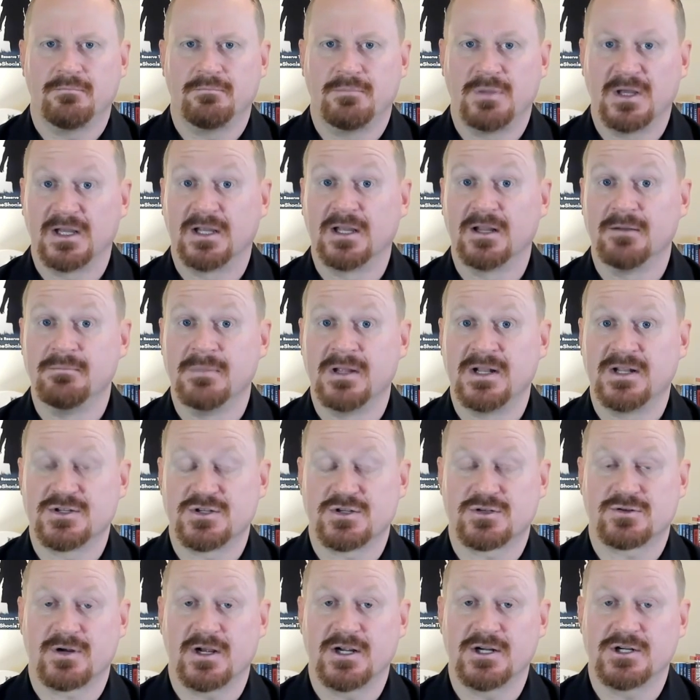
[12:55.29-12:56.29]
big
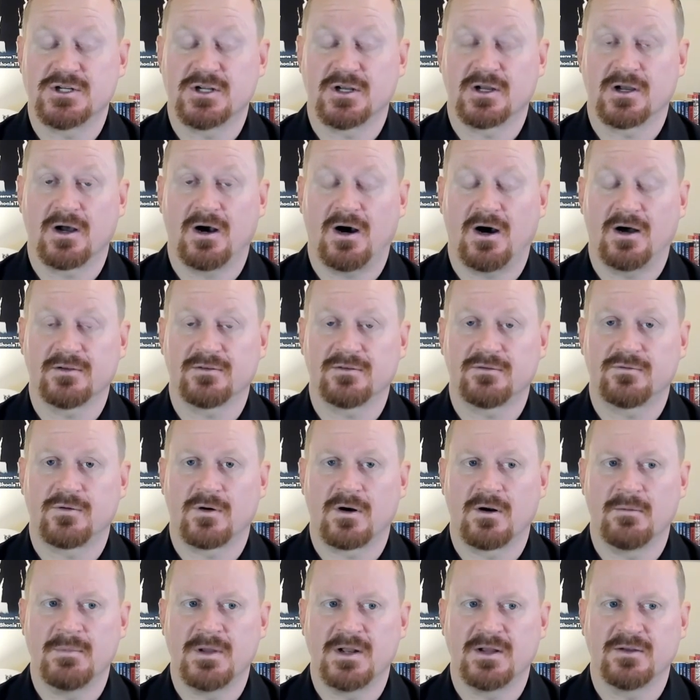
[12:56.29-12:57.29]
administration costs
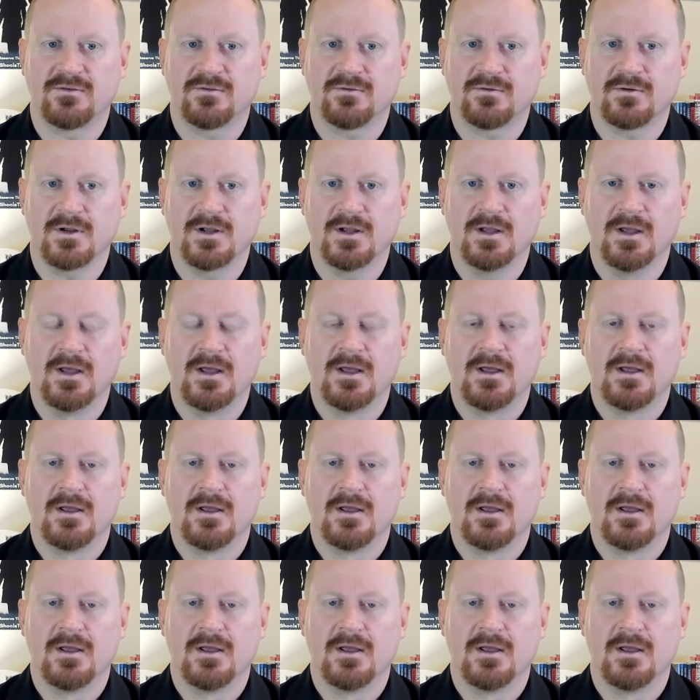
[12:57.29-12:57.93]
for our ministry.